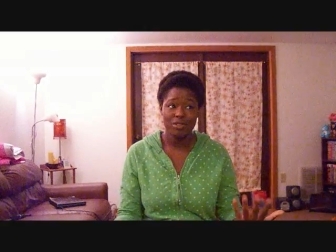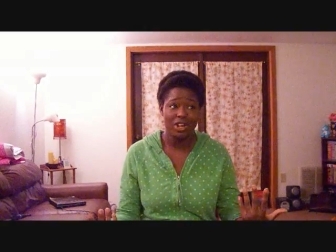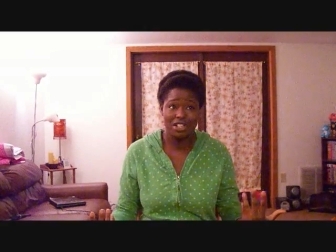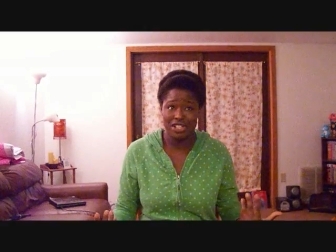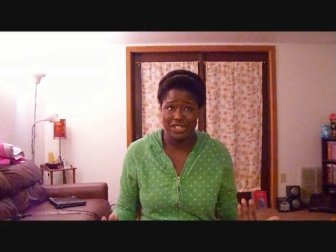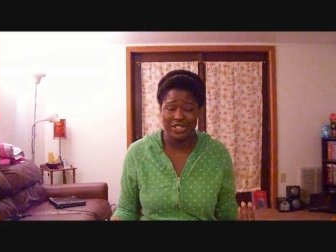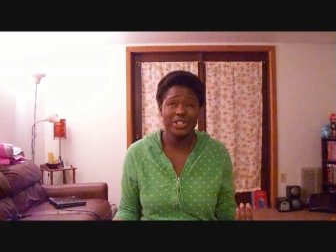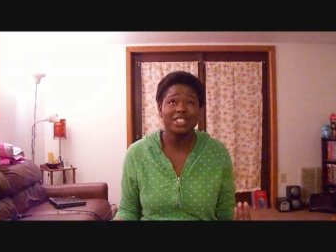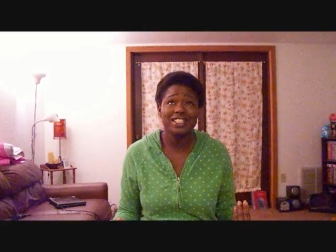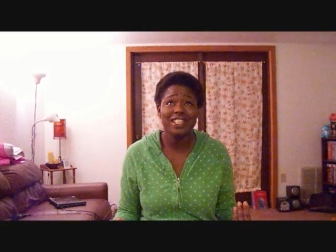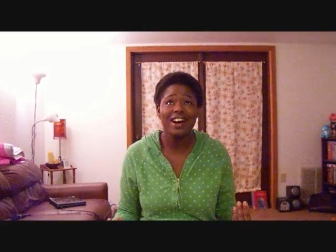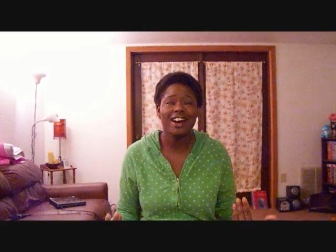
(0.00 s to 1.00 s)
around a
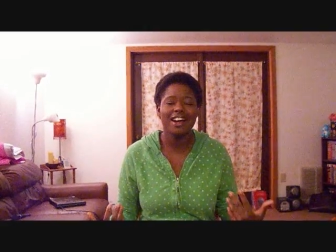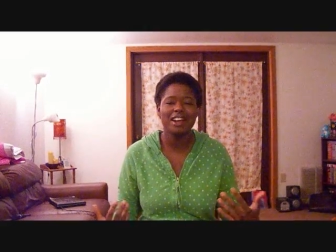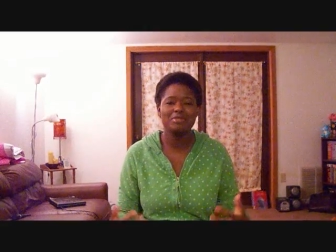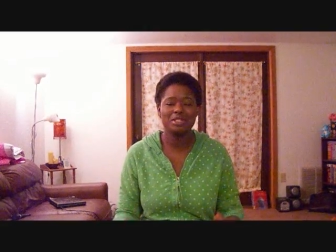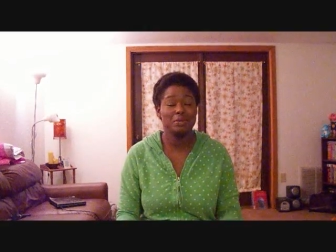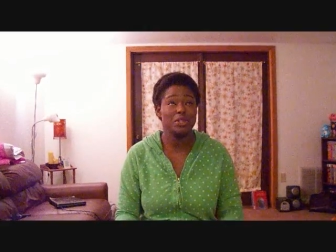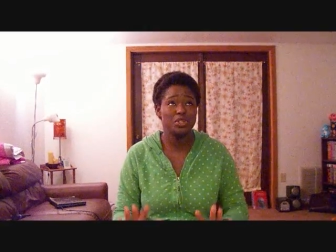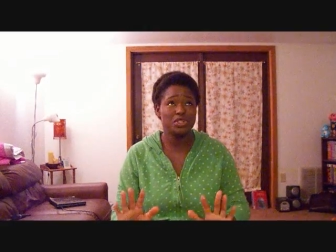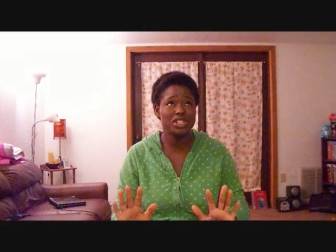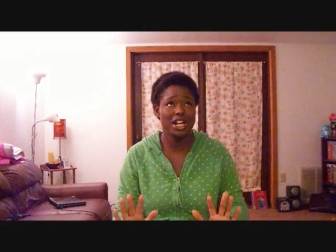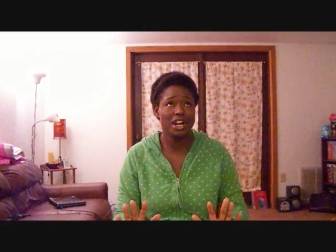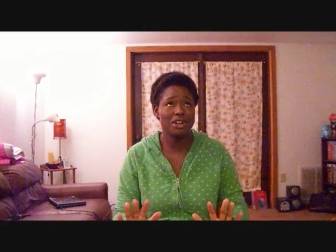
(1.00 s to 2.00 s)
certain time,
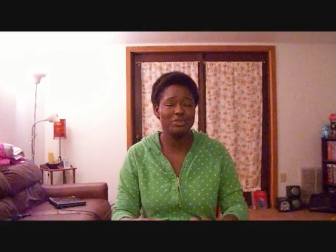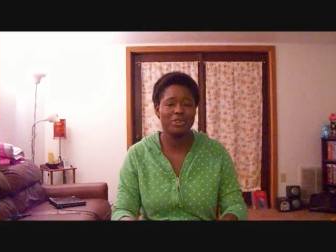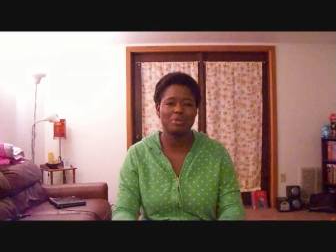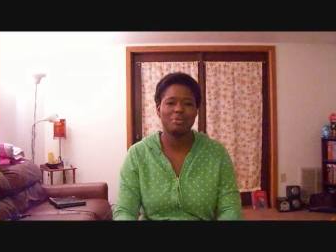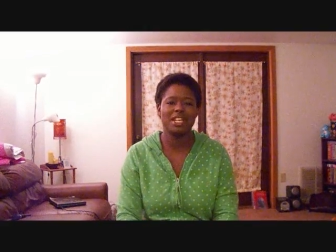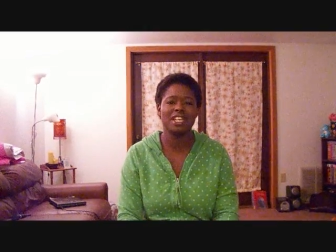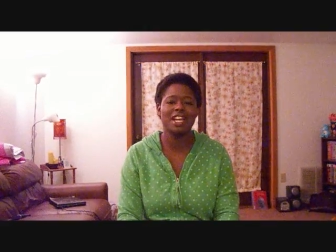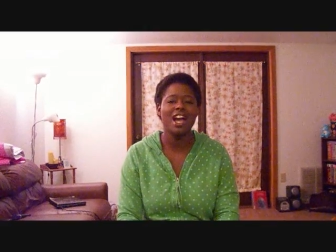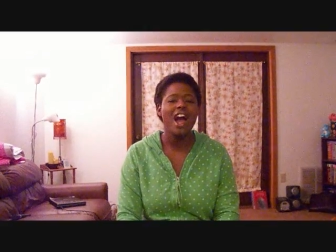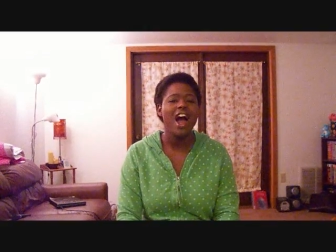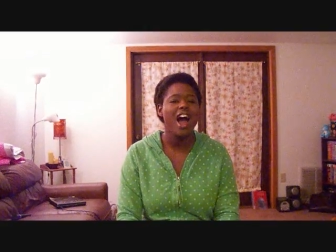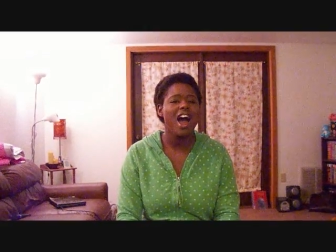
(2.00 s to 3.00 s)
special time for me,
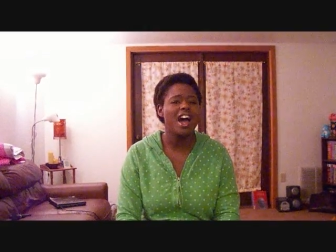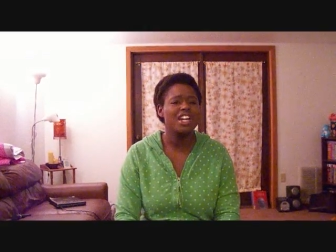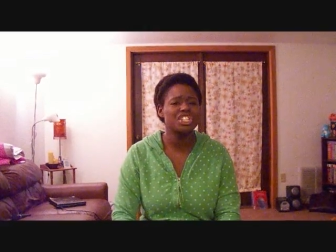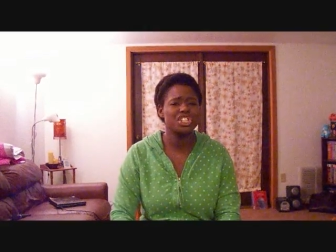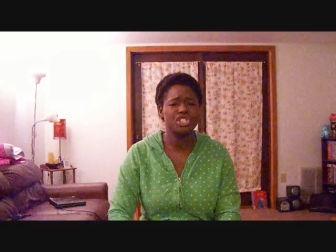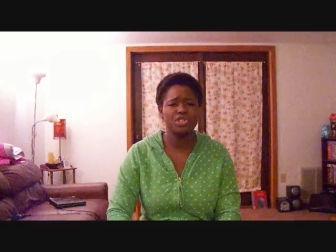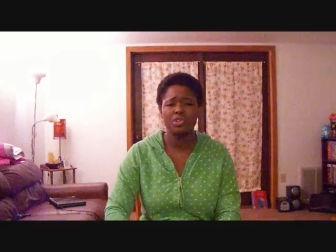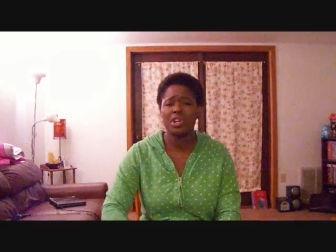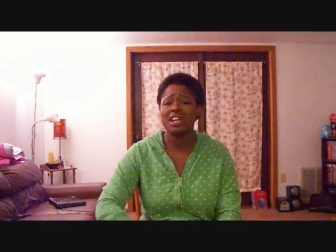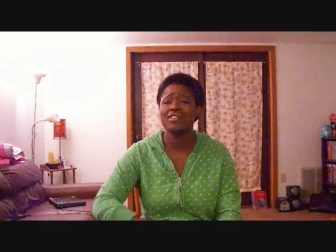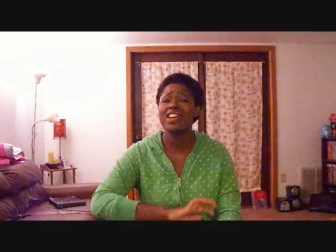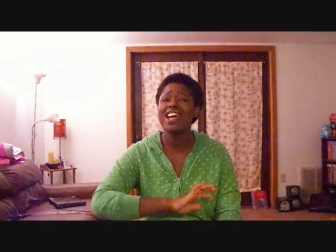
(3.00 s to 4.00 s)
I just
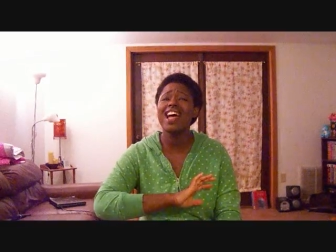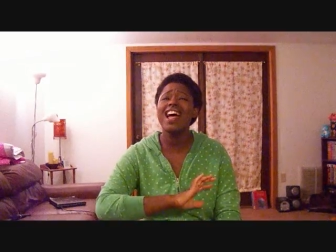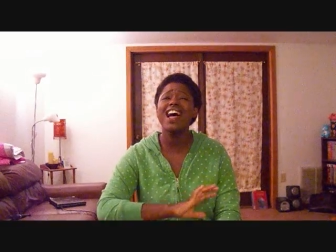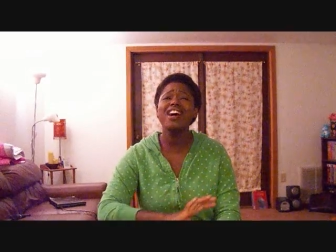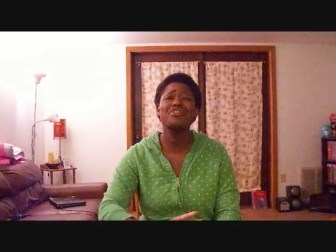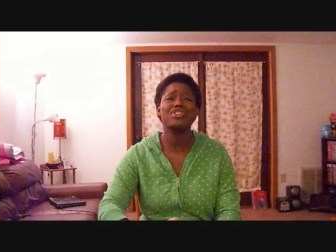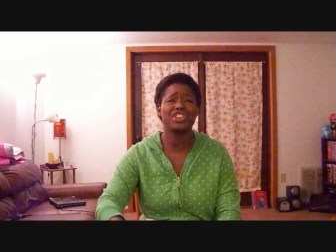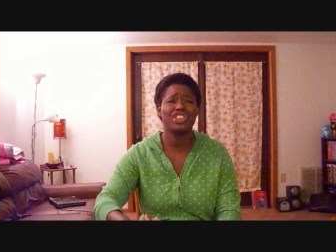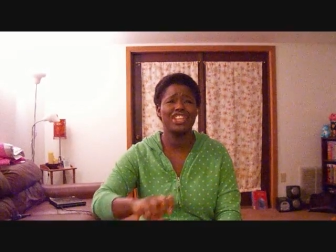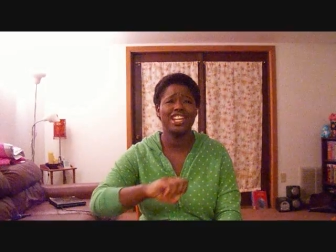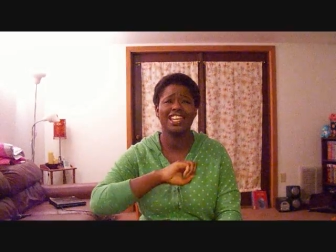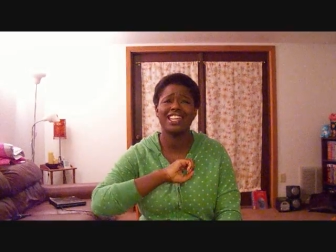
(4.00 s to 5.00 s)
crave
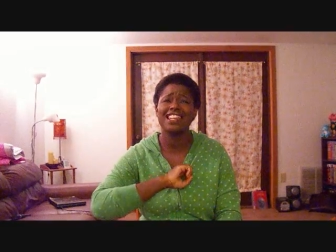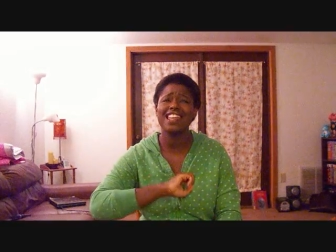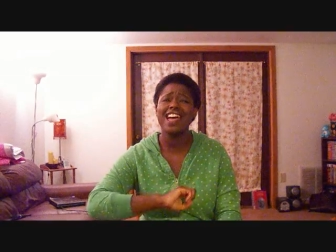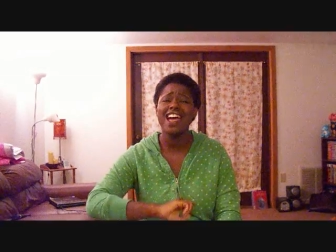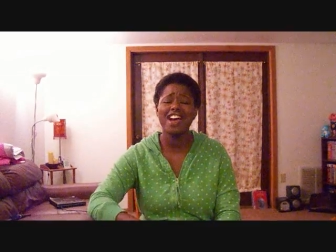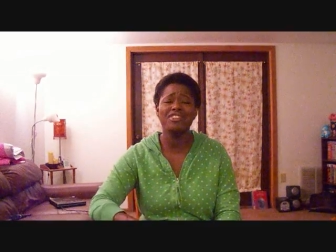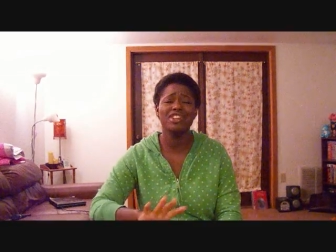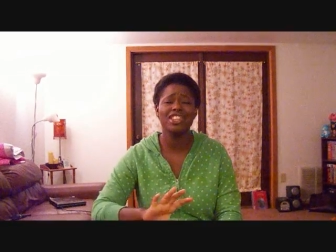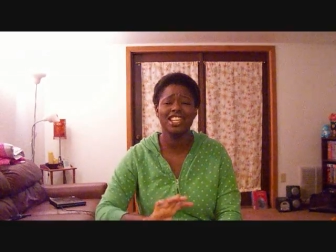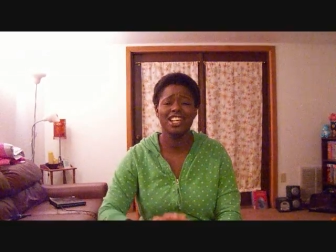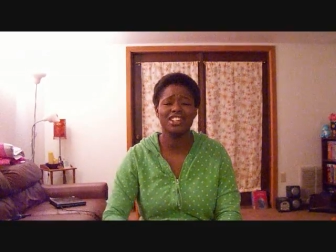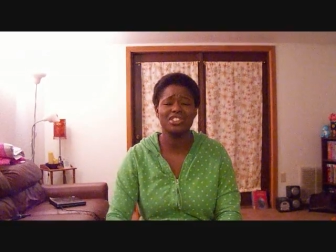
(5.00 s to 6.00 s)
everything and
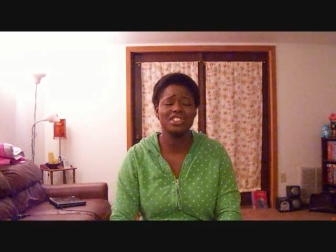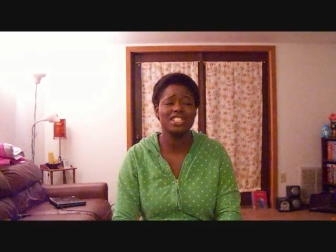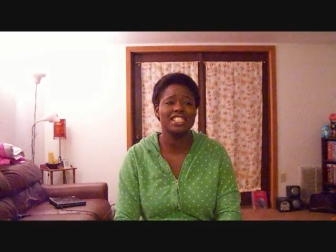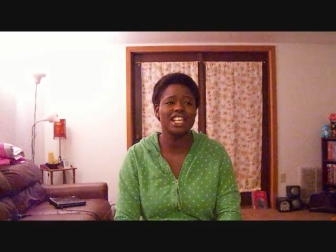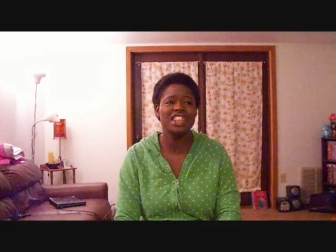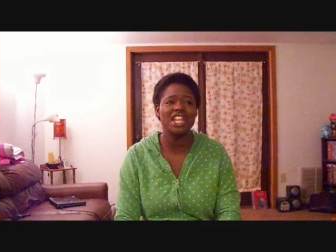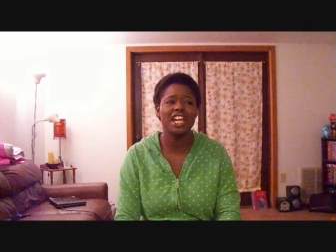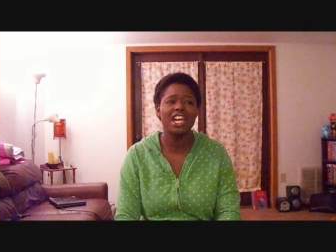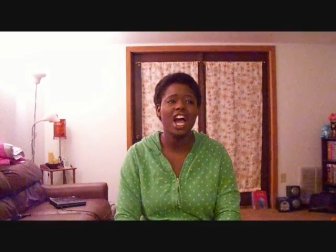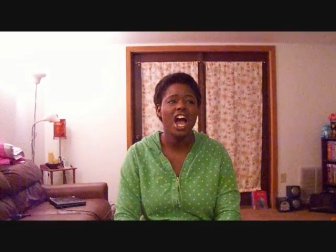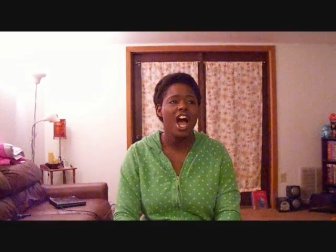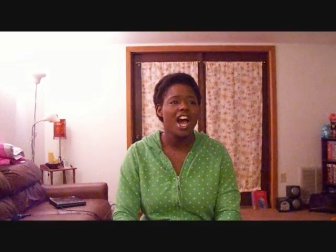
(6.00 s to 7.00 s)
everything under the sun.
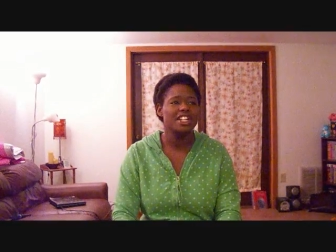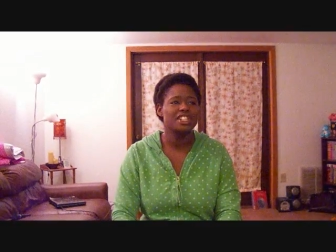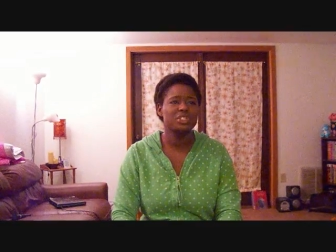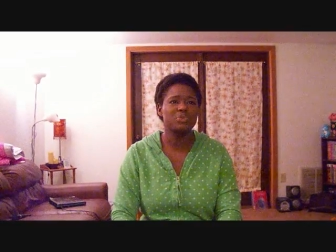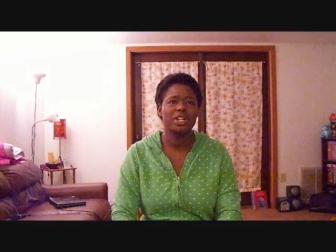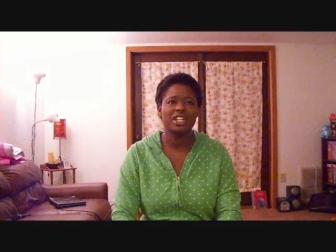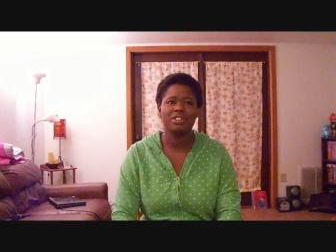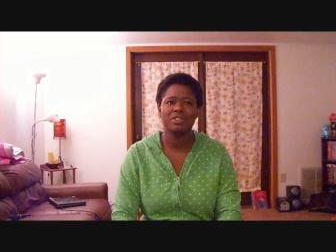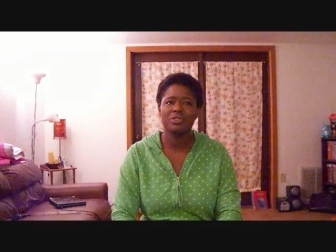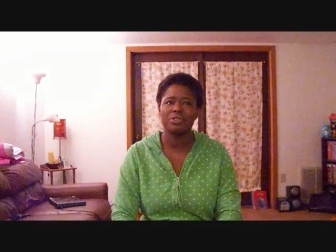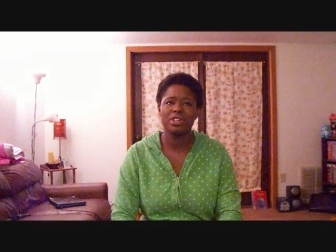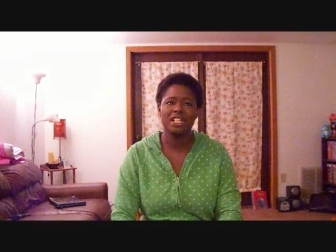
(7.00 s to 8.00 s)
Like I just want to
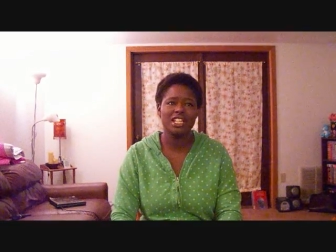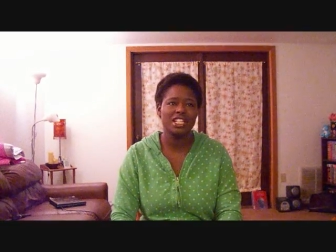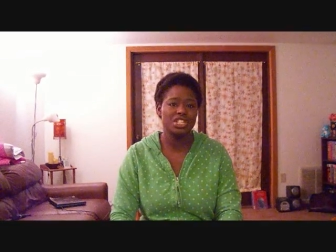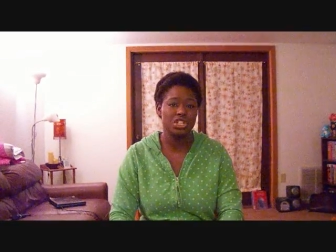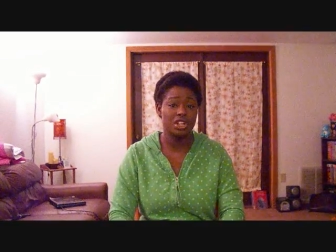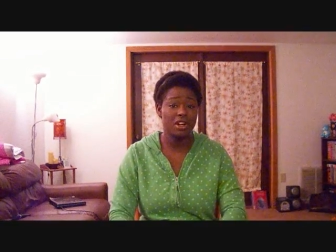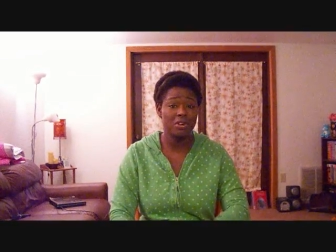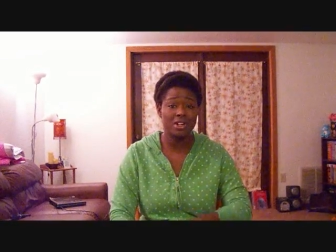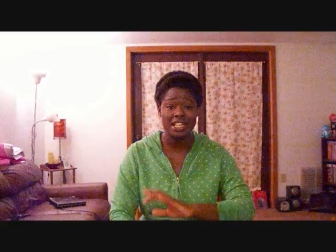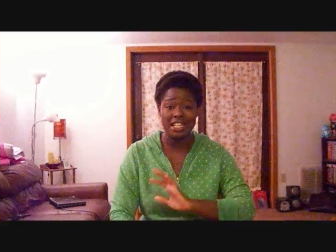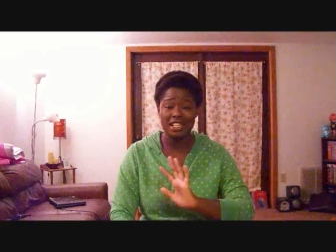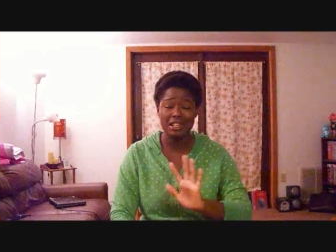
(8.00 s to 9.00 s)
freaking go
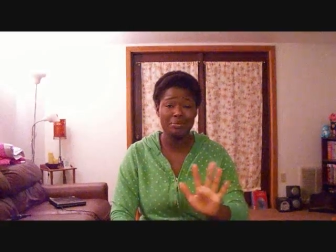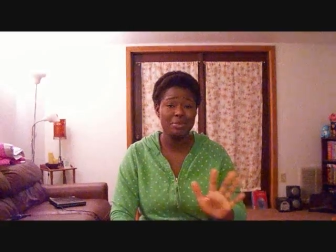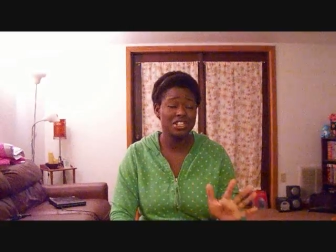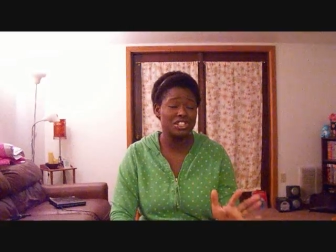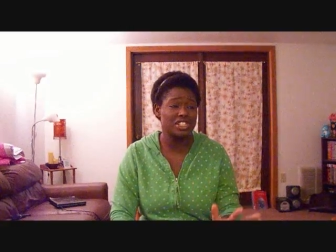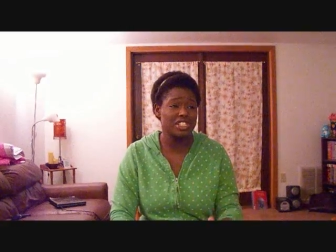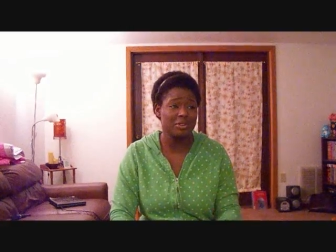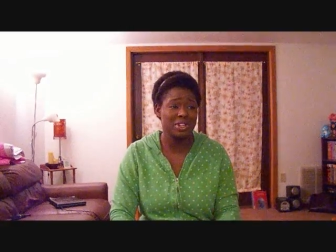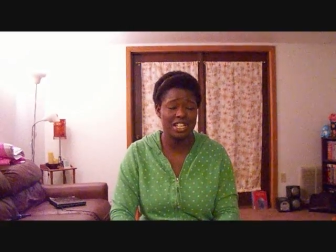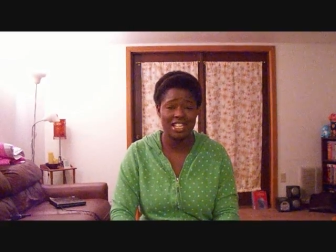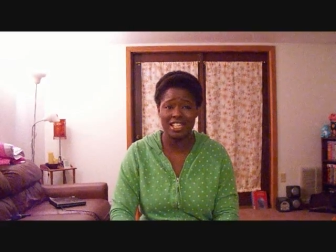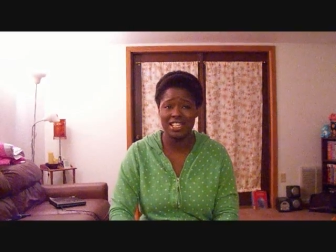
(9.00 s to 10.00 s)
on eating binges. I
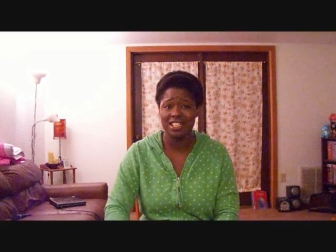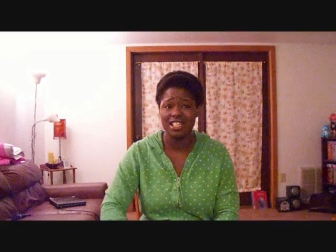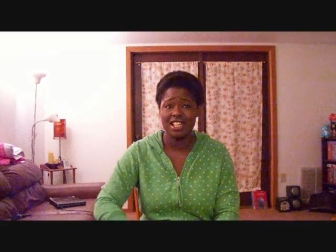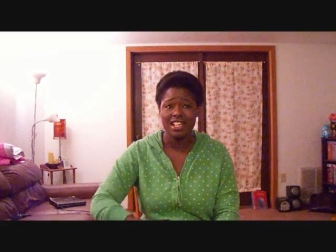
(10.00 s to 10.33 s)
want to eat